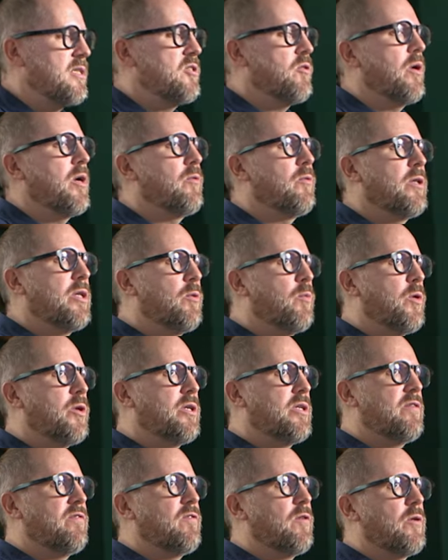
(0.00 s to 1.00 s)
So I really
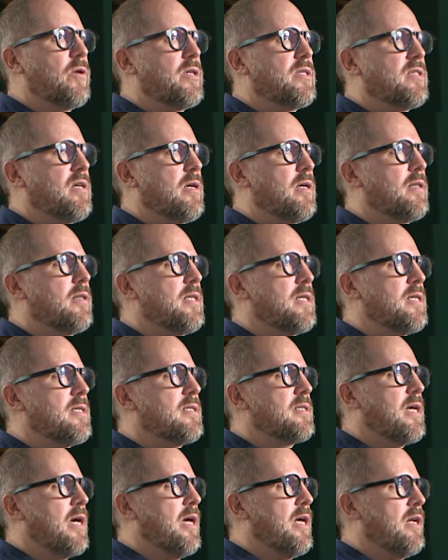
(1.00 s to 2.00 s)
wanted to focus on
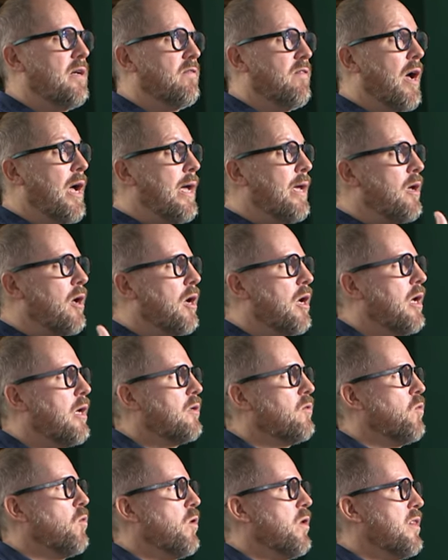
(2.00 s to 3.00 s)
this kind of
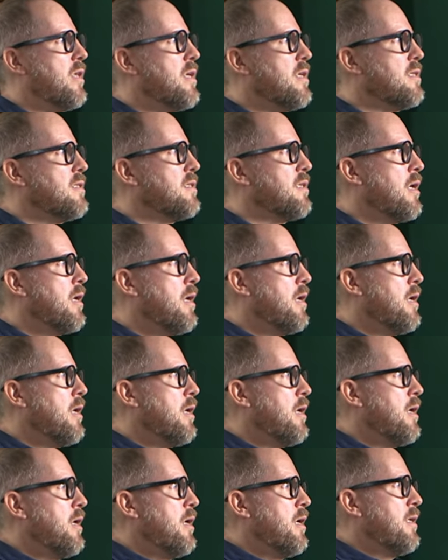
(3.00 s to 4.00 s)
icon or this
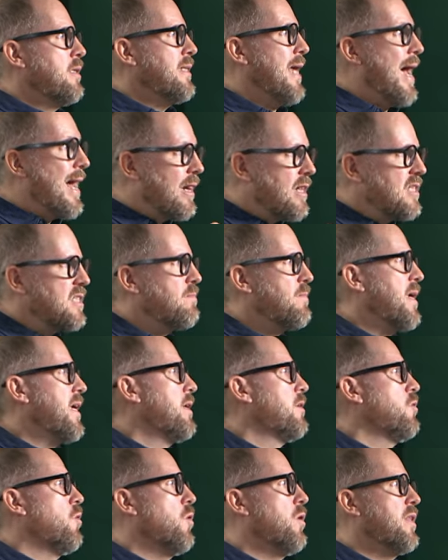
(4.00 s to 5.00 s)

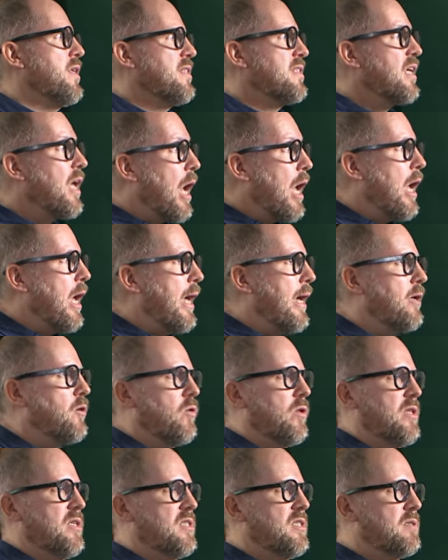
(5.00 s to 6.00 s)
talisman or this guide
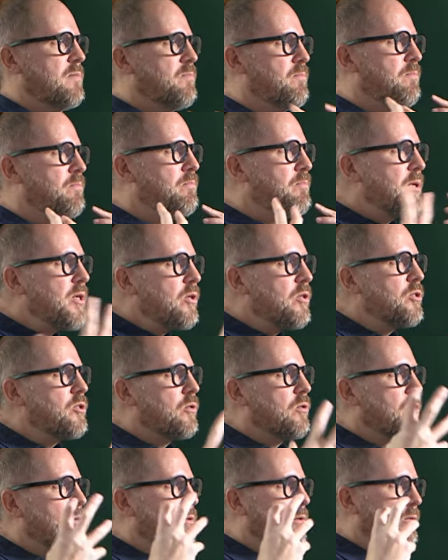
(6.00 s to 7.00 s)
or this
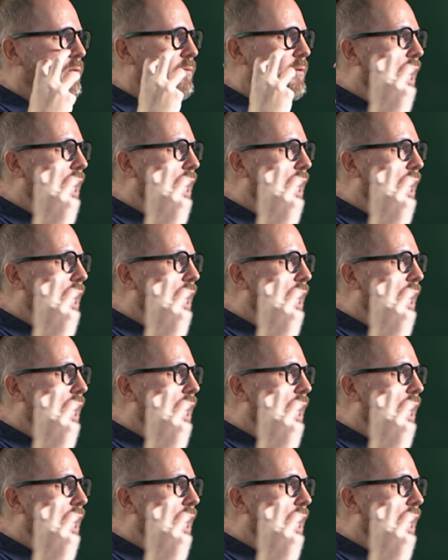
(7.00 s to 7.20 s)
spiritual